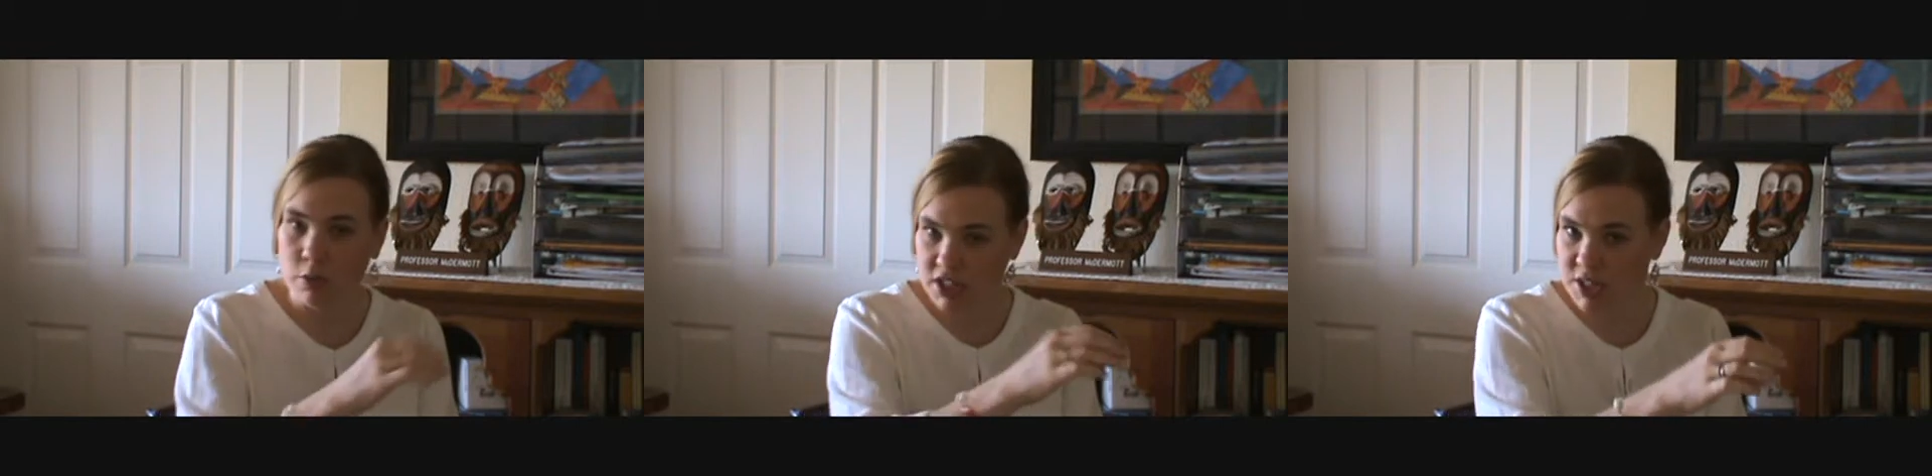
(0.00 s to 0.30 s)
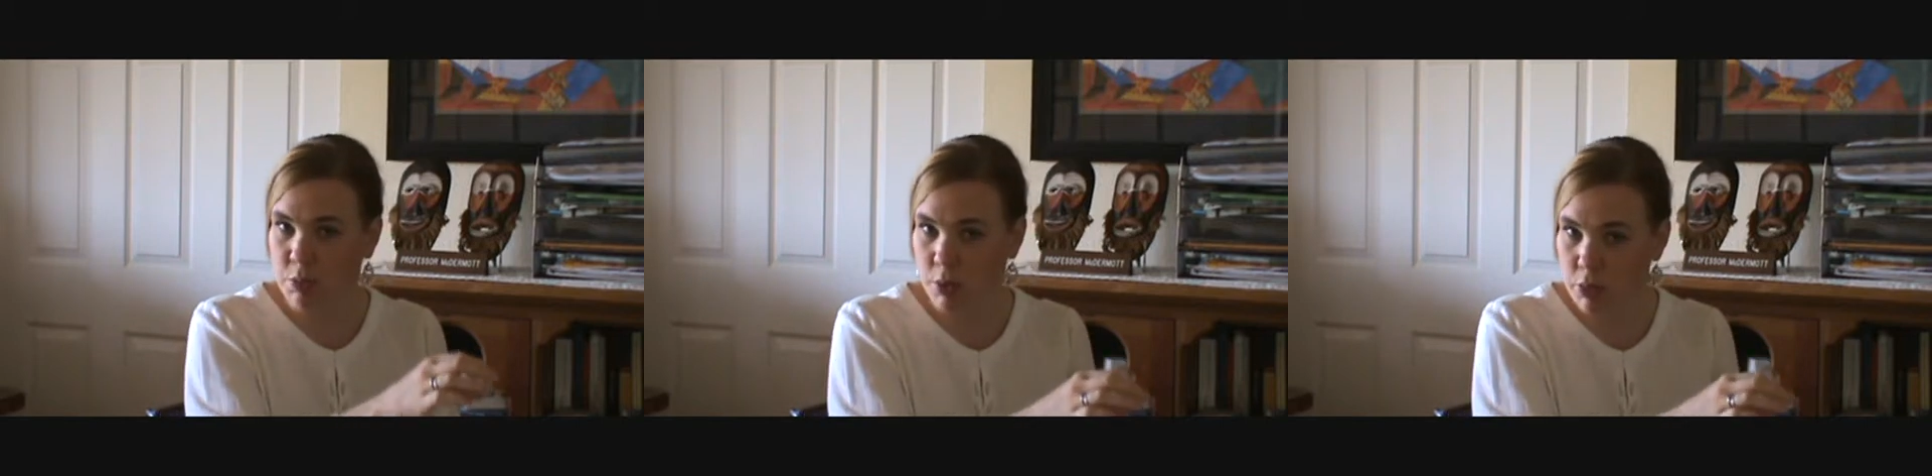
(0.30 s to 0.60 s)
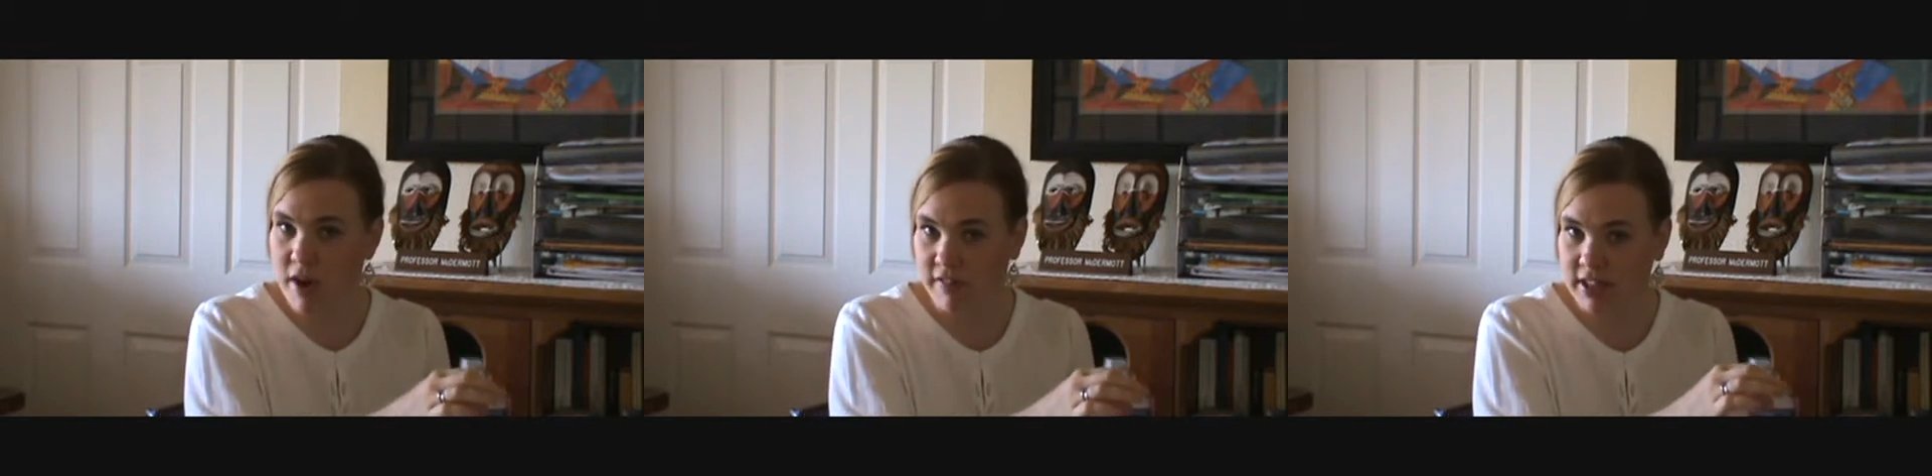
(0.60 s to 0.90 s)
which is more
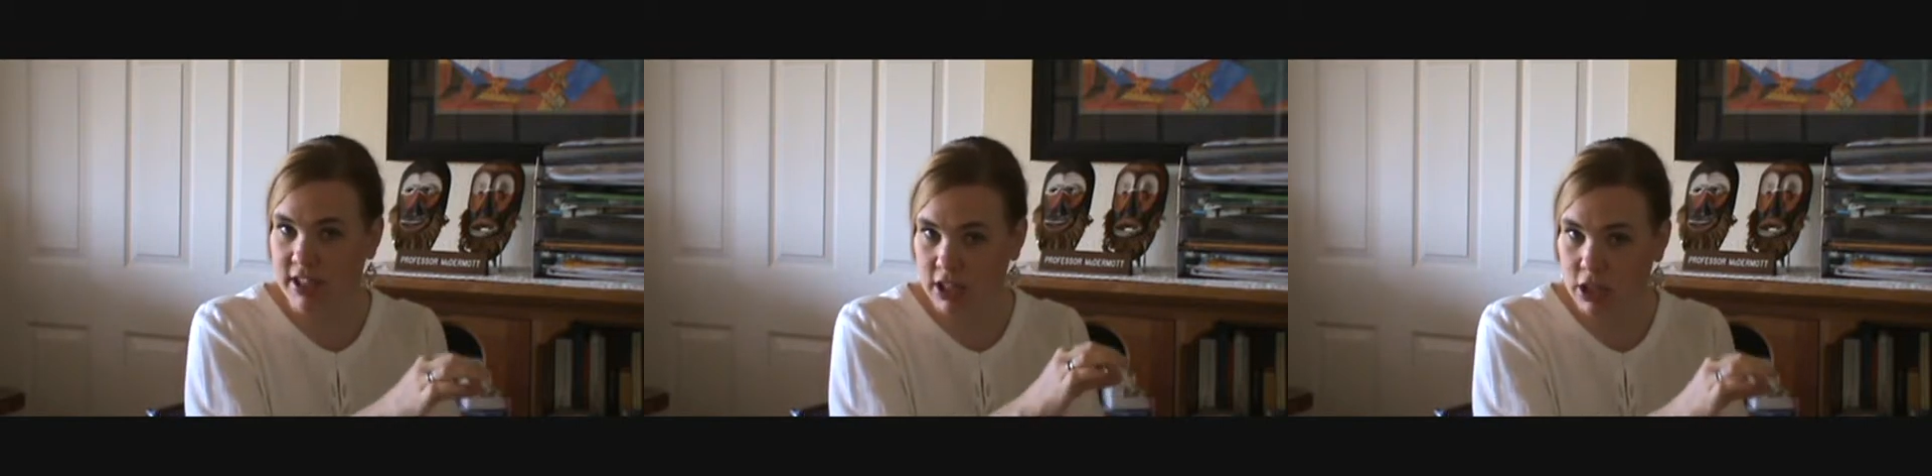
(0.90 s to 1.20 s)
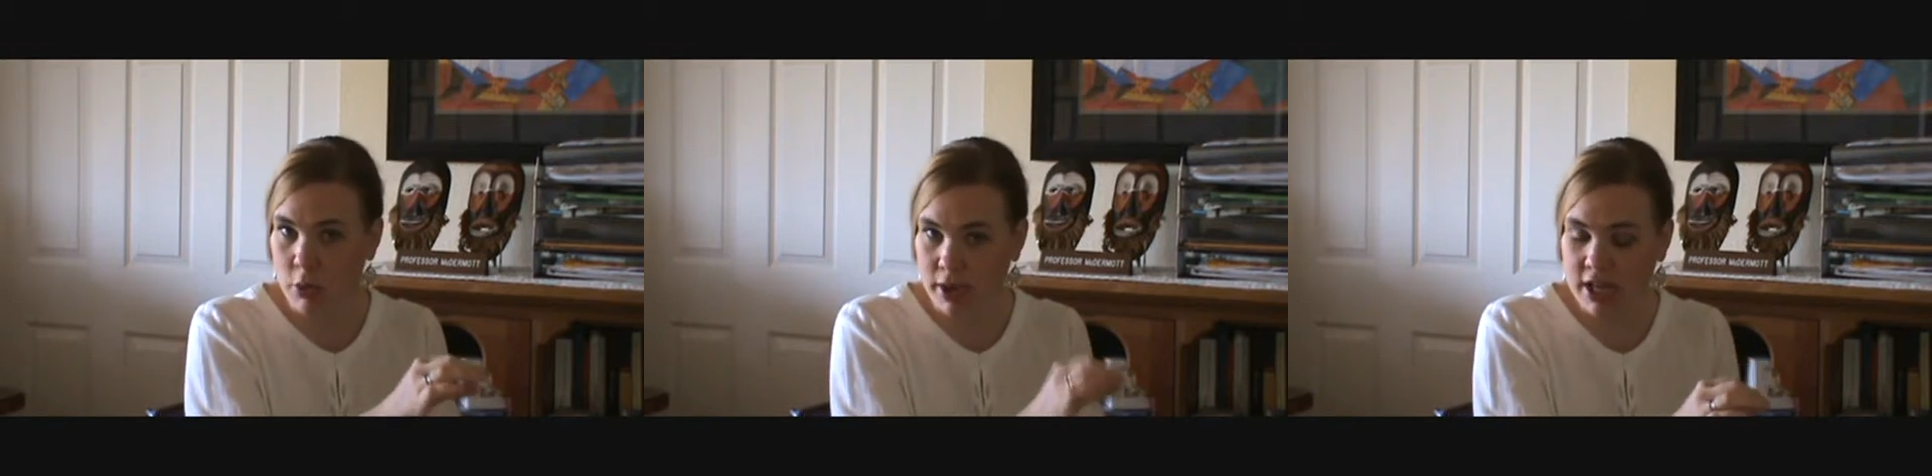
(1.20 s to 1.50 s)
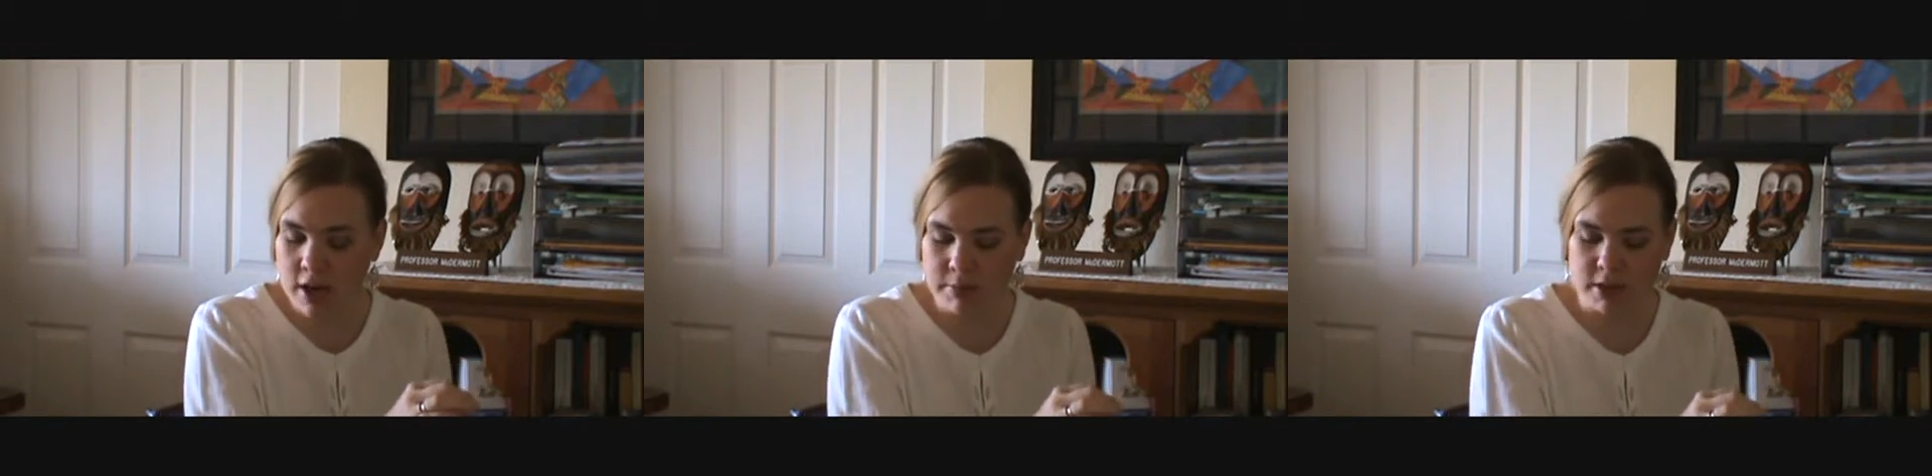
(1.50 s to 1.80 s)
prevalent in low-income